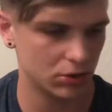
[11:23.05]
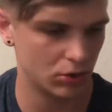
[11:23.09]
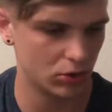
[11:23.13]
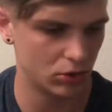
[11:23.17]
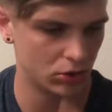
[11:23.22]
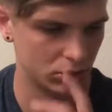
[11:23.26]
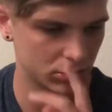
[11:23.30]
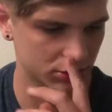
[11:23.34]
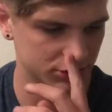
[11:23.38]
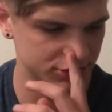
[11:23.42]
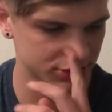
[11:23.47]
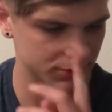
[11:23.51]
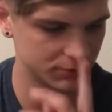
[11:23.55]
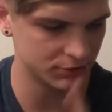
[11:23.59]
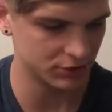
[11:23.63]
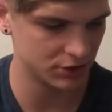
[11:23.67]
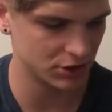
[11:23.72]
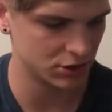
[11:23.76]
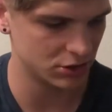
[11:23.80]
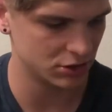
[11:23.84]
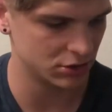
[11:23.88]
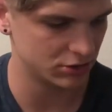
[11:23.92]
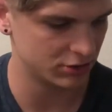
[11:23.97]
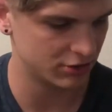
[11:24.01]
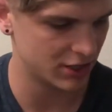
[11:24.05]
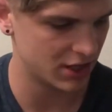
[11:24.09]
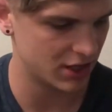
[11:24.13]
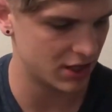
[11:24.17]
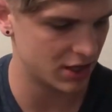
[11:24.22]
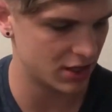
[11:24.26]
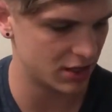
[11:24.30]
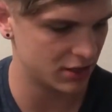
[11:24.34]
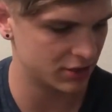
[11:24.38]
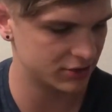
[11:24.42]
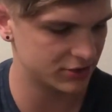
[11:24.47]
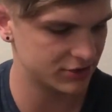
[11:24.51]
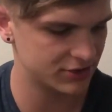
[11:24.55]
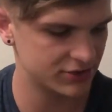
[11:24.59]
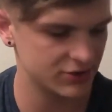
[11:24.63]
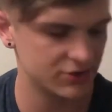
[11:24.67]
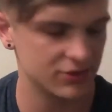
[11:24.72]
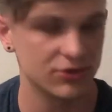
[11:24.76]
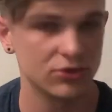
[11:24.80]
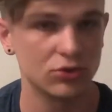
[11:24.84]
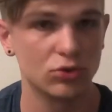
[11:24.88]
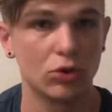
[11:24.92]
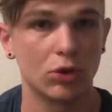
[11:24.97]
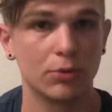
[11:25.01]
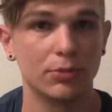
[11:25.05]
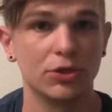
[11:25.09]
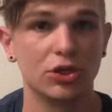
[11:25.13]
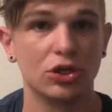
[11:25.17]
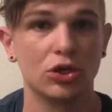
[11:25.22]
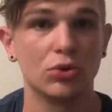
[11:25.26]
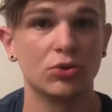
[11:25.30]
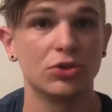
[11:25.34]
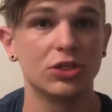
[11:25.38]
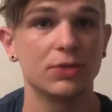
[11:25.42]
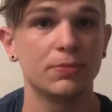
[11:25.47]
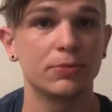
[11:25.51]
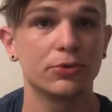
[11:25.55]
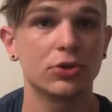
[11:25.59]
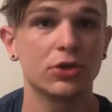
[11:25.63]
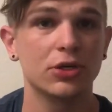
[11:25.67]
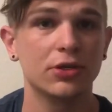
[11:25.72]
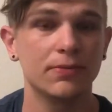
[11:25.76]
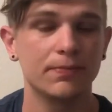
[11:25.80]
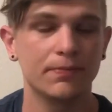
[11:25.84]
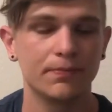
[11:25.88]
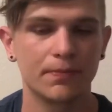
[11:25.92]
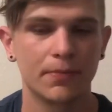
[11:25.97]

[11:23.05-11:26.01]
or something that you want me to go deeper in,